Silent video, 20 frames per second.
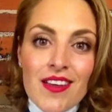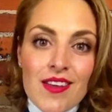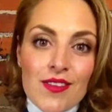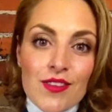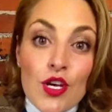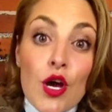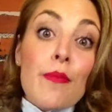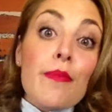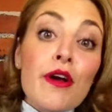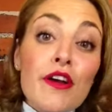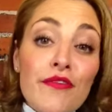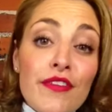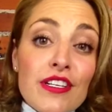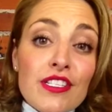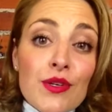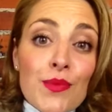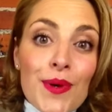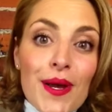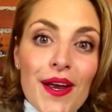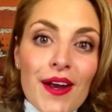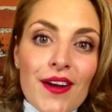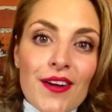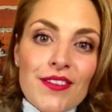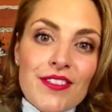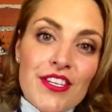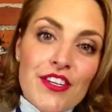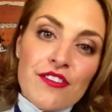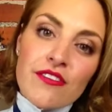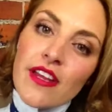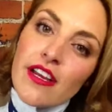So perfect to wear
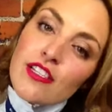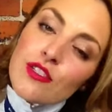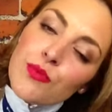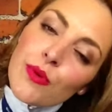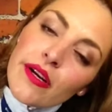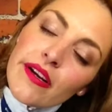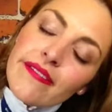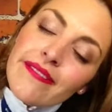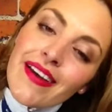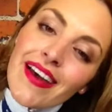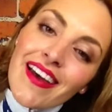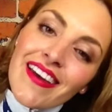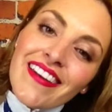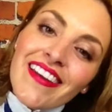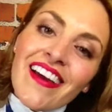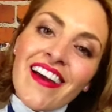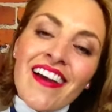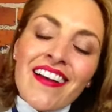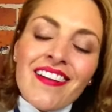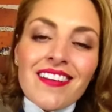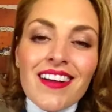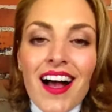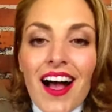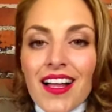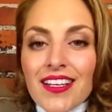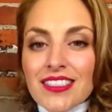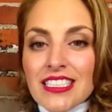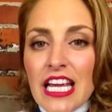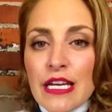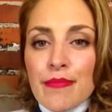to your next work event,
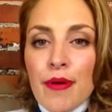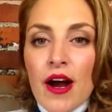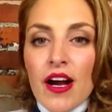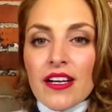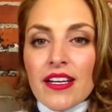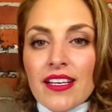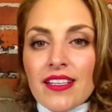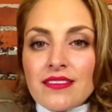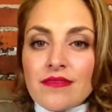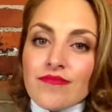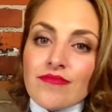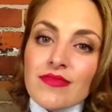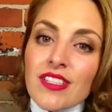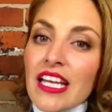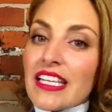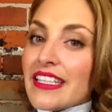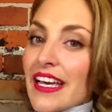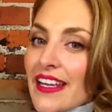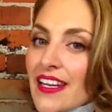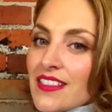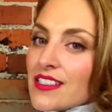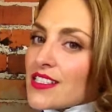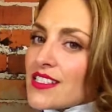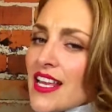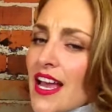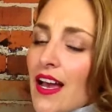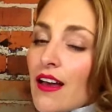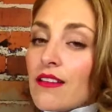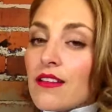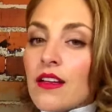holiday party, a night on the
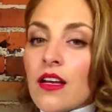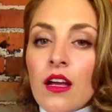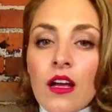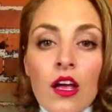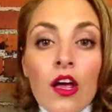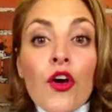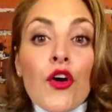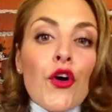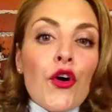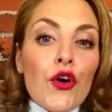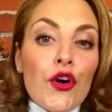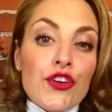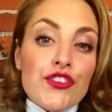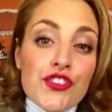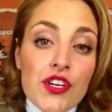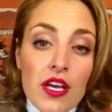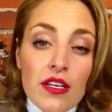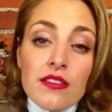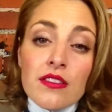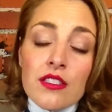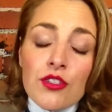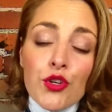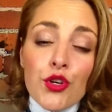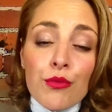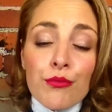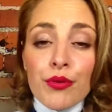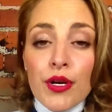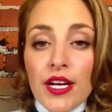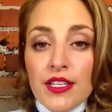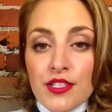town, or just to
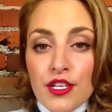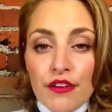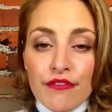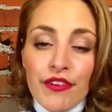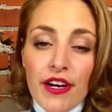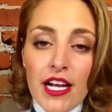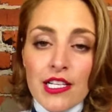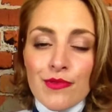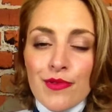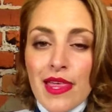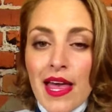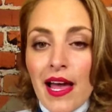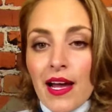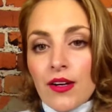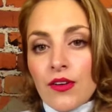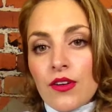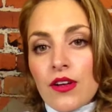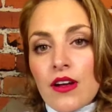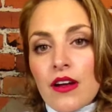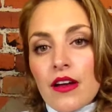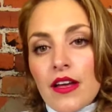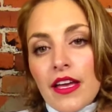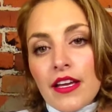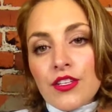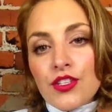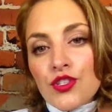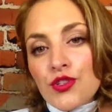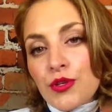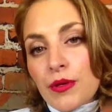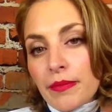impress your friends with how
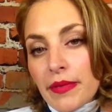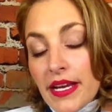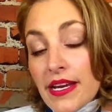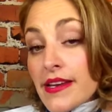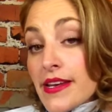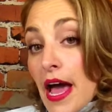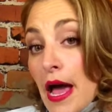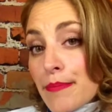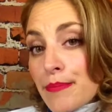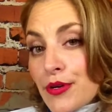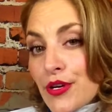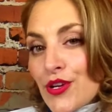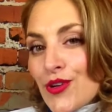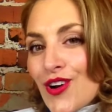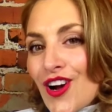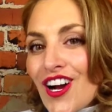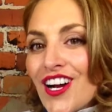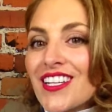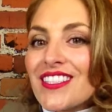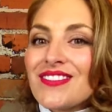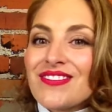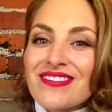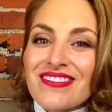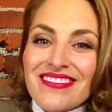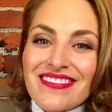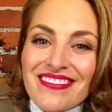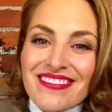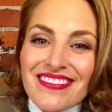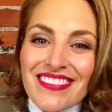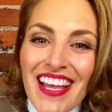extremely dapper you are.
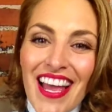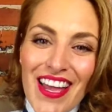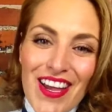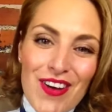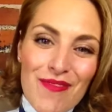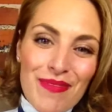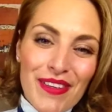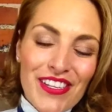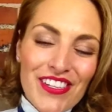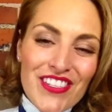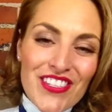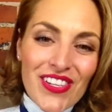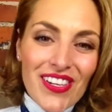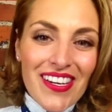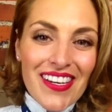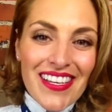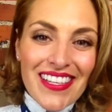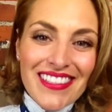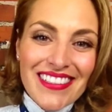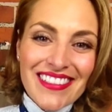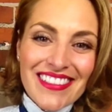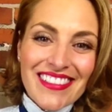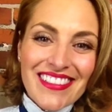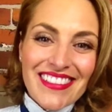I hope you enjoy!